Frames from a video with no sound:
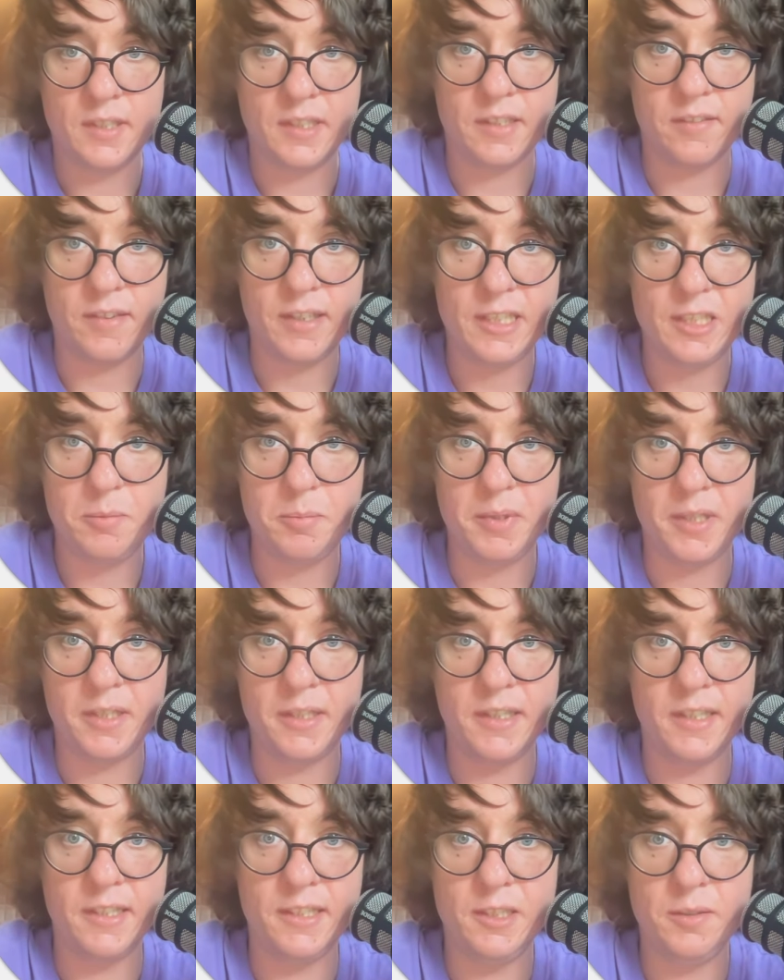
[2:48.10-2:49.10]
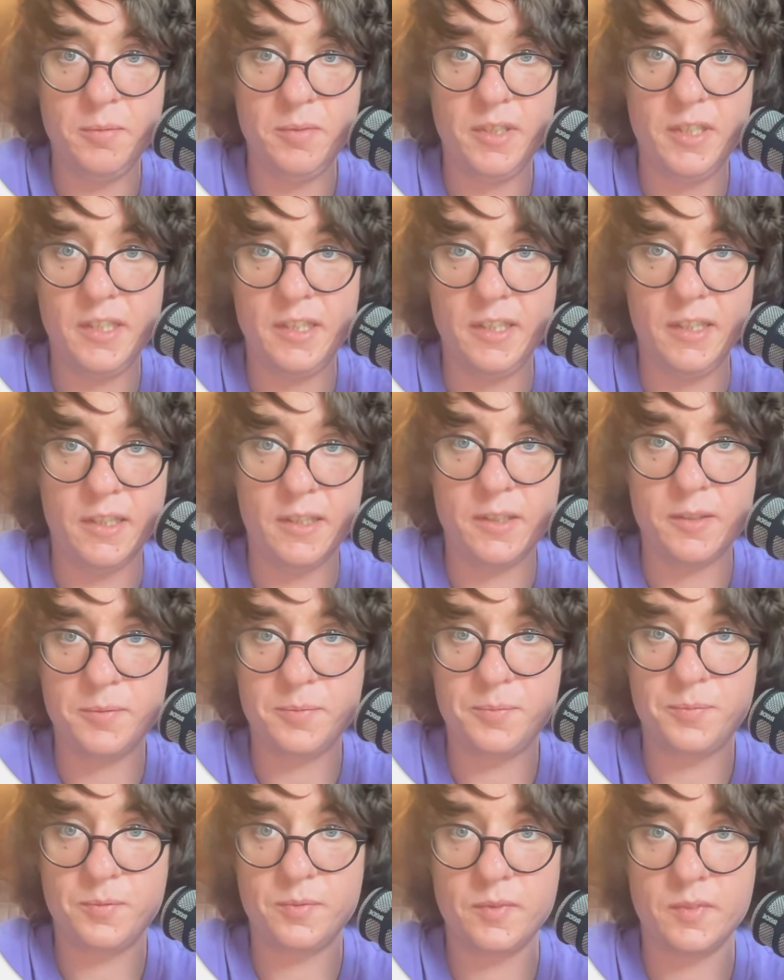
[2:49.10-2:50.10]
Okay, let's pass the name.
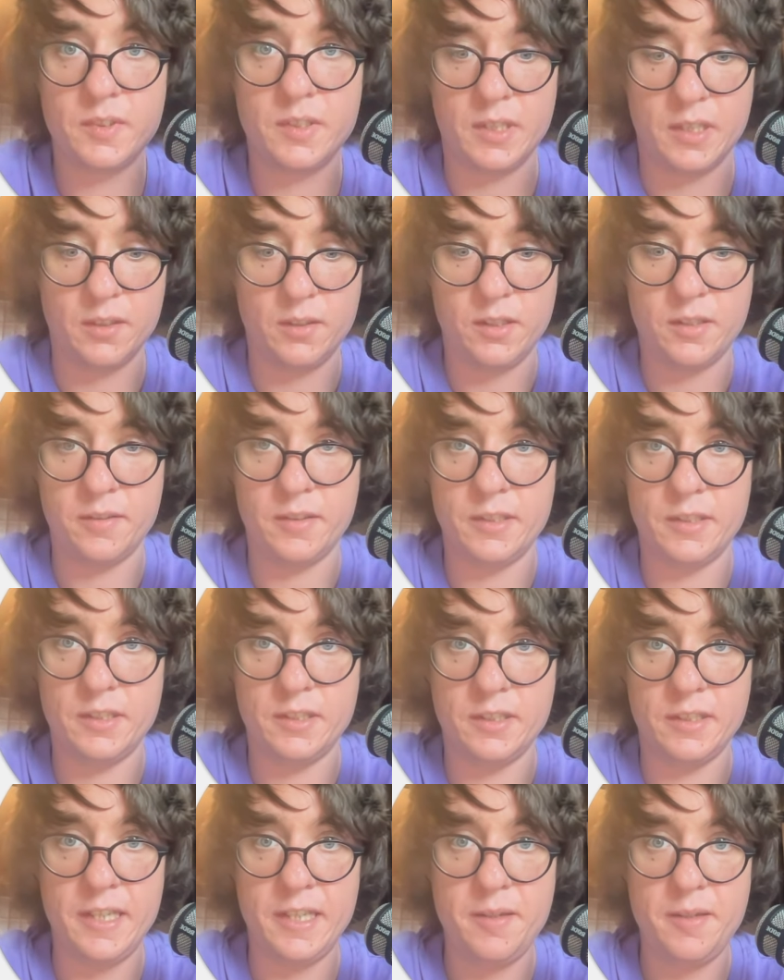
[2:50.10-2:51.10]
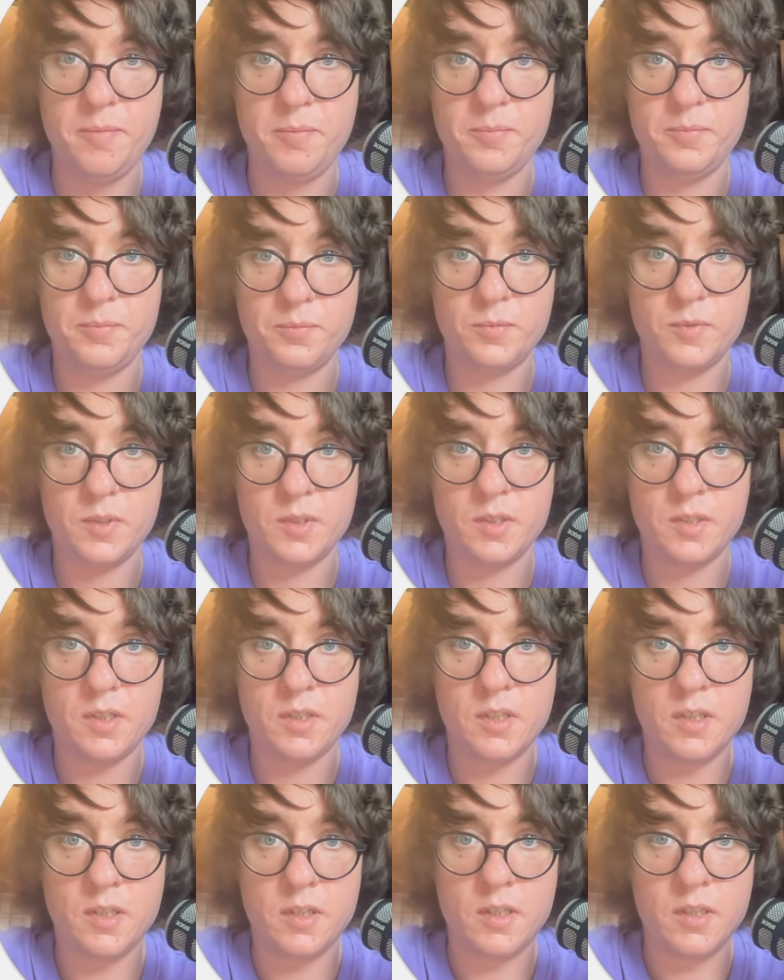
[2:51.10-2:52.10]
In this case, name,
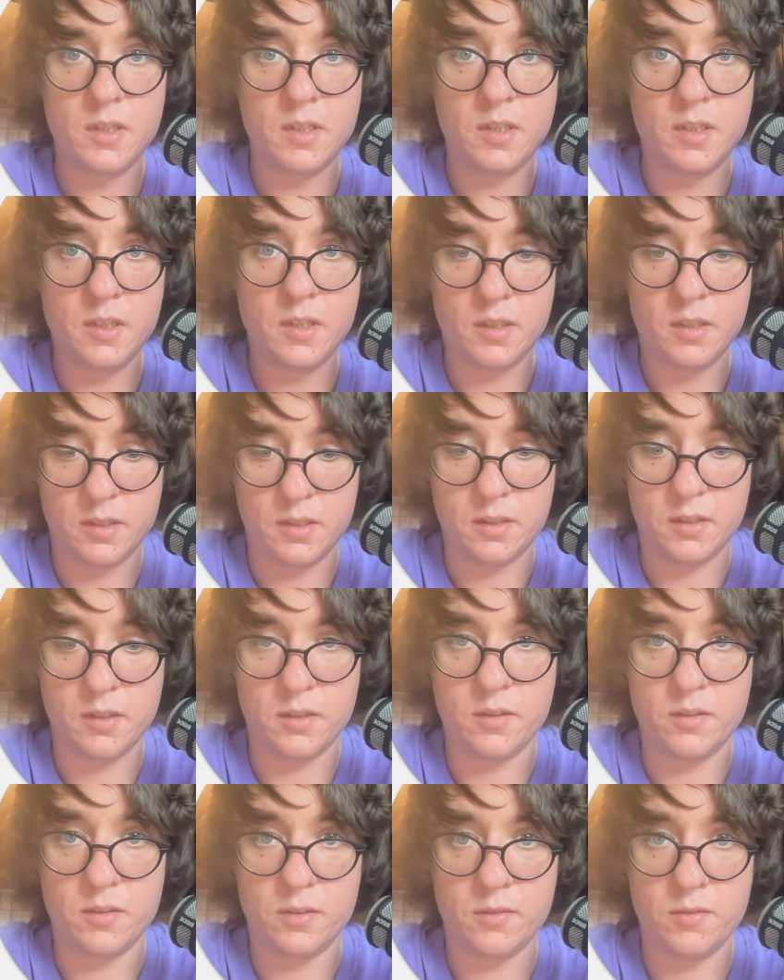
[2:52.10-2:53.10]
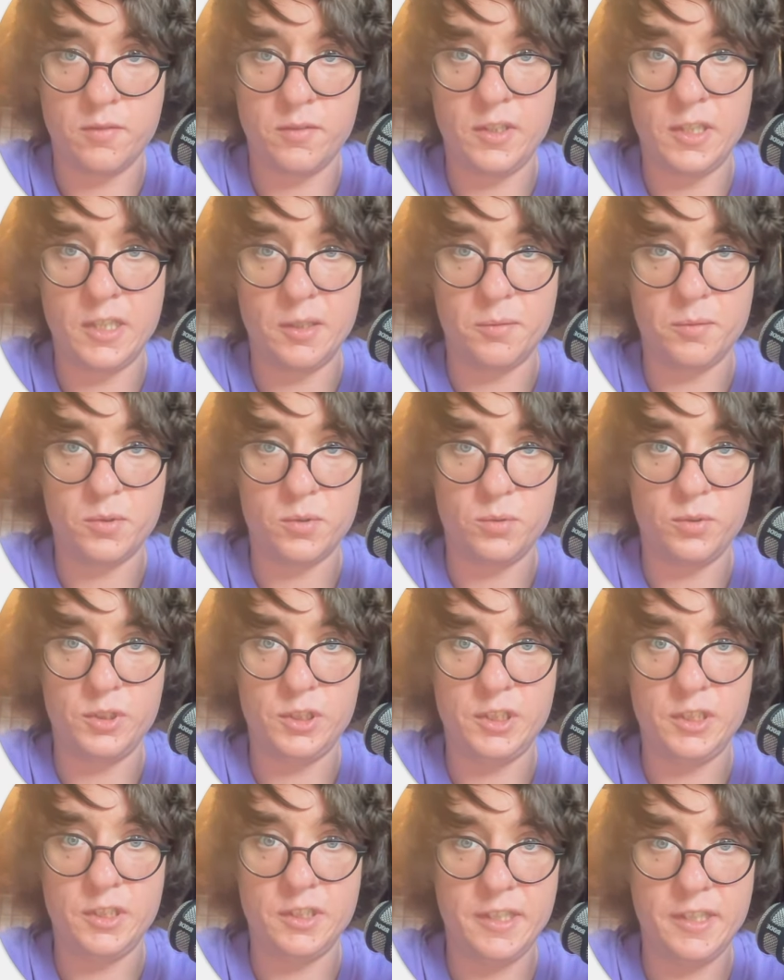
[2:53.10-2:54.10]
like this one. And
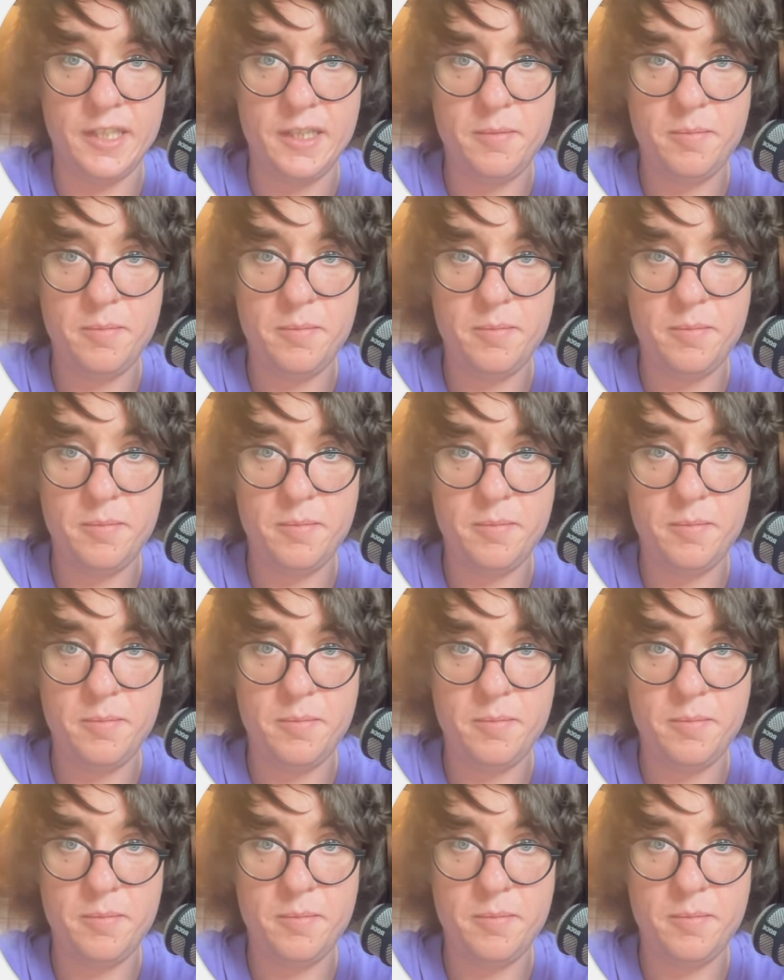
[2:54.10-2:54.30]
label.